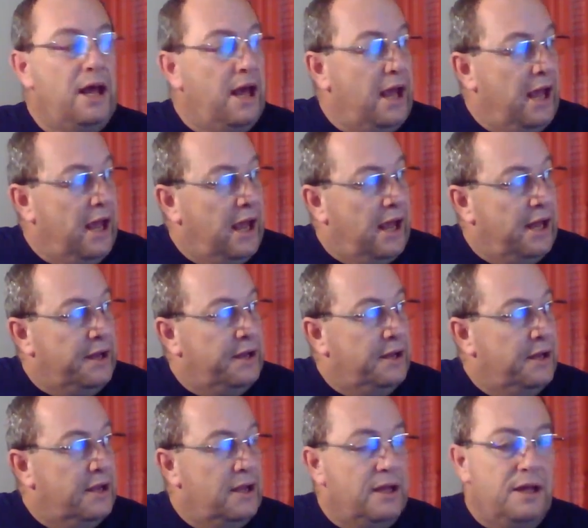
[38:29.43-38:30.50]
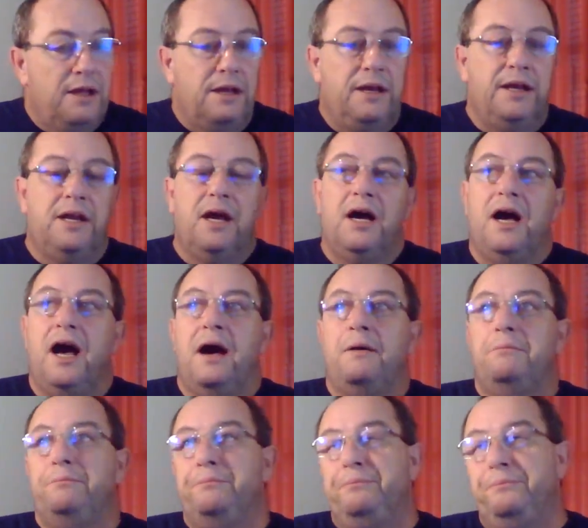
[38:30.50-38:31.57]
And
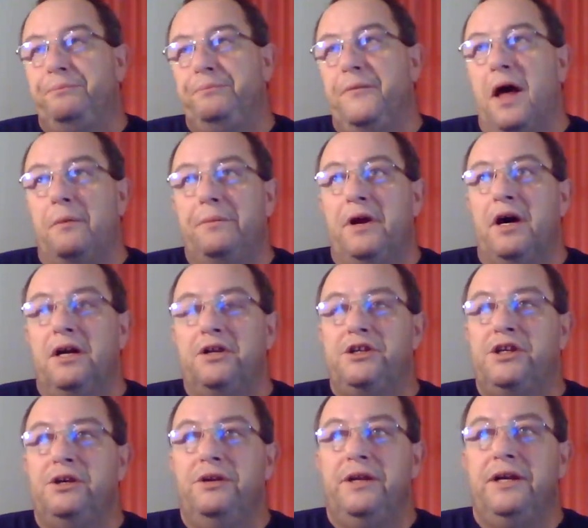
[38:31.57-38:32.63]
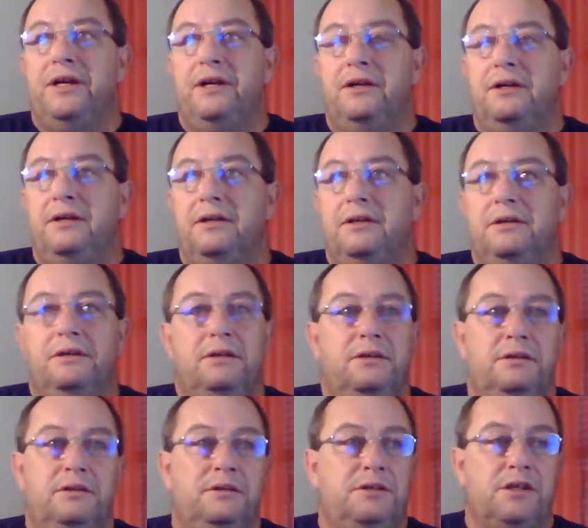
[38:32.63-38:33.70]
I'm done shooting,
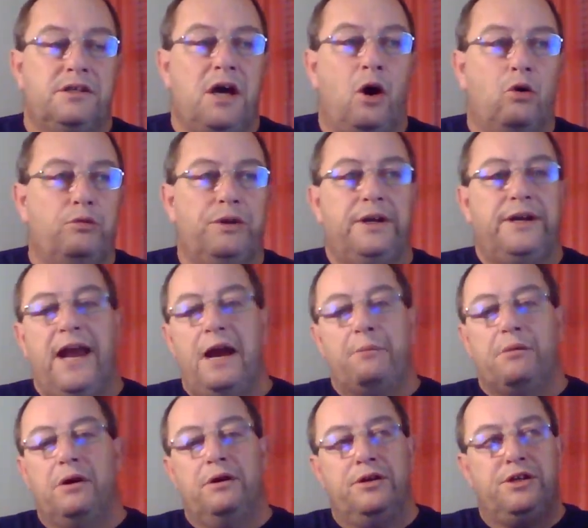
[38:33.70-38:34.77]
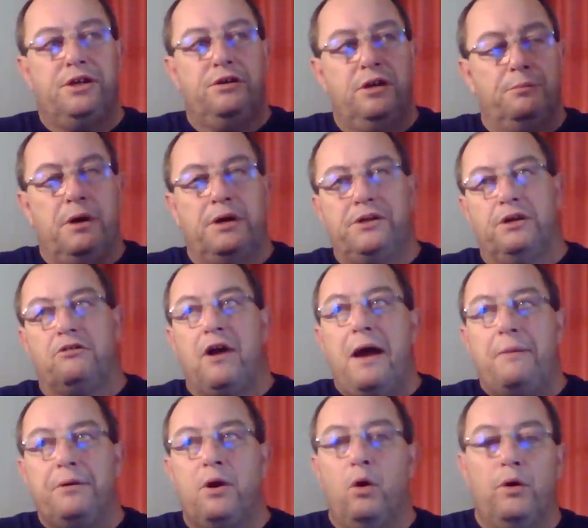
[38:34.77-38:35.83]
just holding the camera and shooting a bunch of
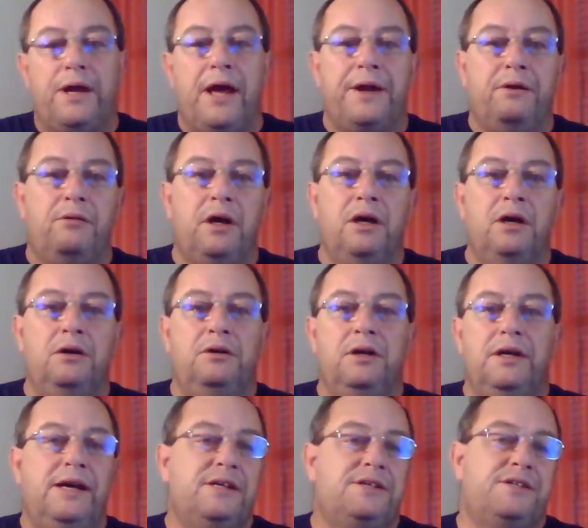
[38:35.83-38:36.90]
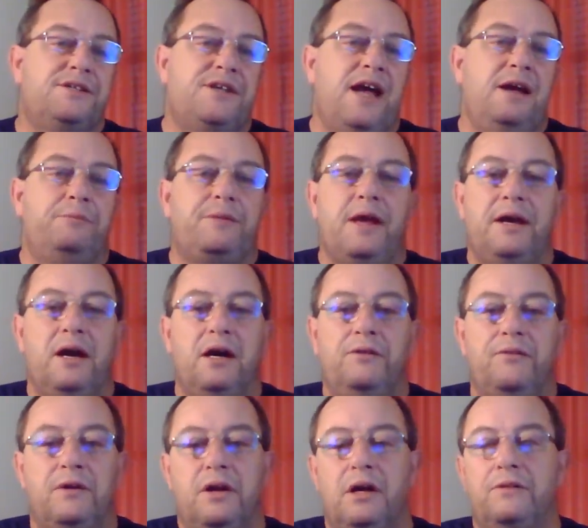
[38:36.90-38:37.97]
crap going down the road. It's the same thing
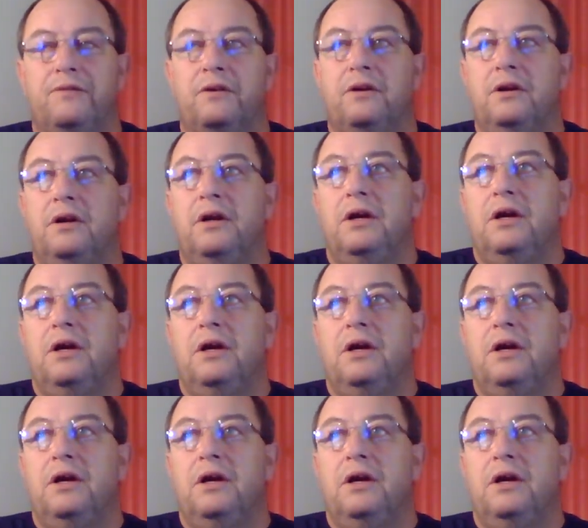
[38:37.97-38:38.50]
over and over,